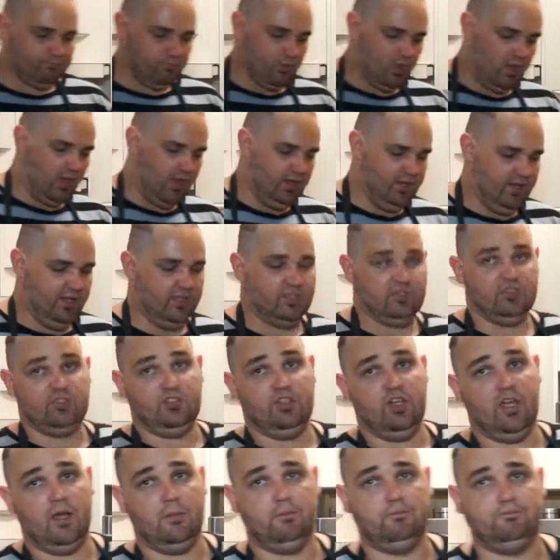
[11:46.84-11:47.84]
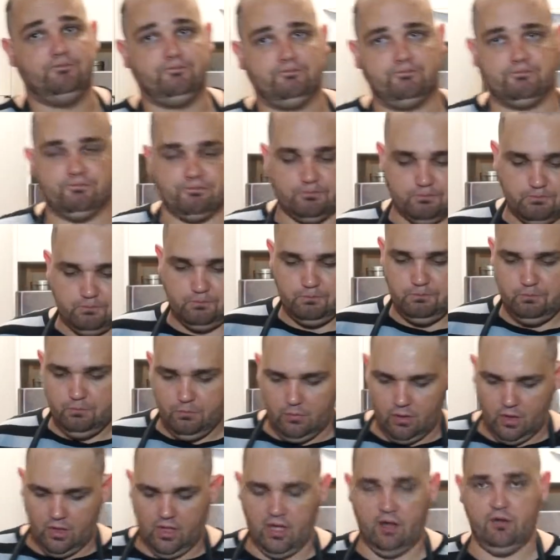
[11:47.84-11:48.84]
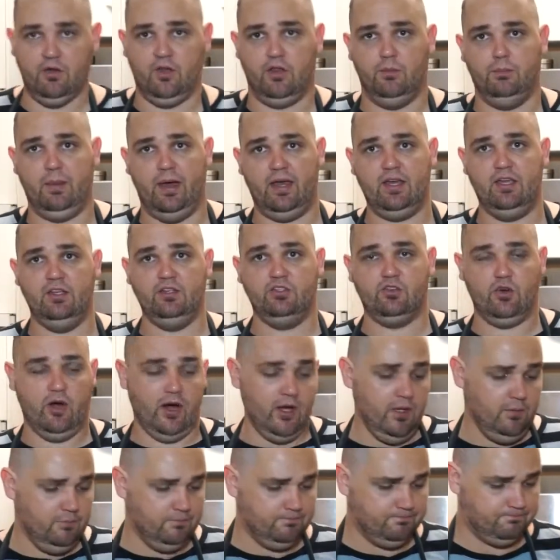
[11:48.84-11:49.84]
Okay, next step, I've got the baking tray,